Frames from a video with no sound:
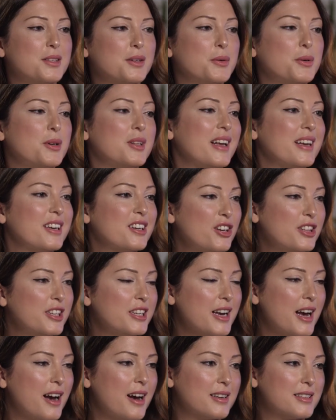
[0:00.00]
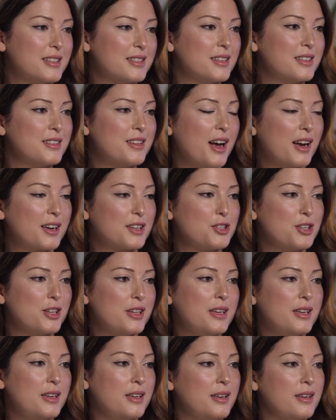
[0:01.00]
So glycolic acid
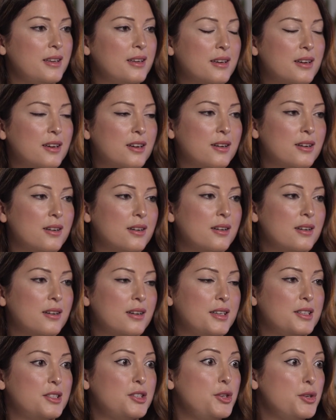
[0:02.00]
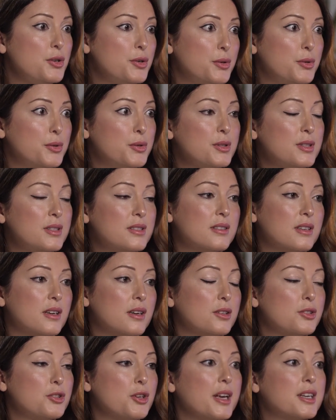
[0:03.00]
actually is used
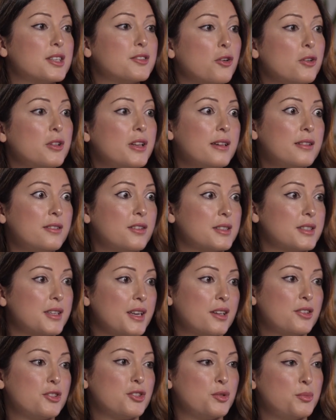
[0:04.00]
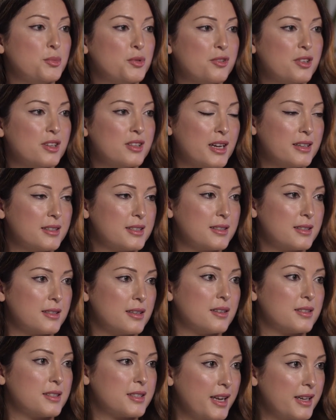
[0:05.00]
to exfoliate the skin, to remove the dead
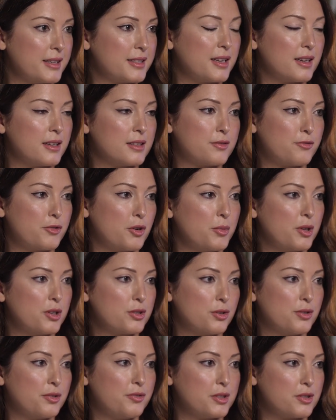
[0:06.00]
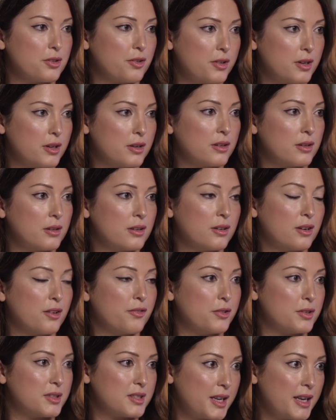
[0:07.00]
skin cells from the surface of
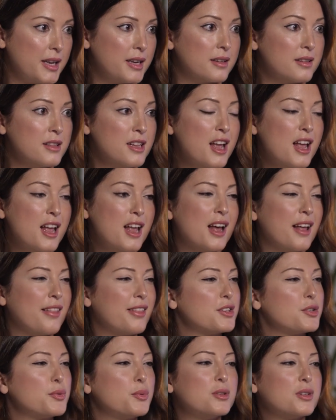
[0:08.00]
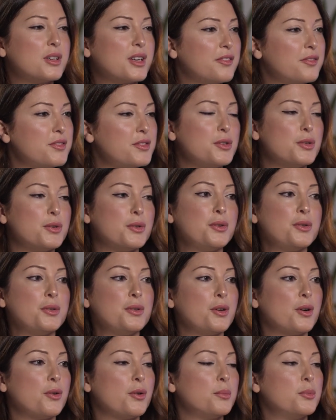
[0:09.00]
the skin, and this will gives
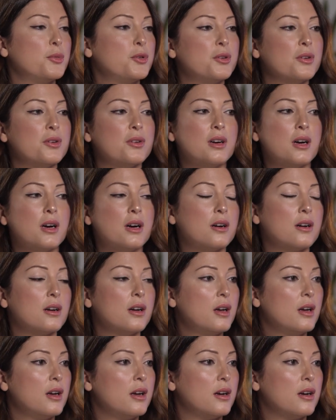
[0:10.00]
you, a more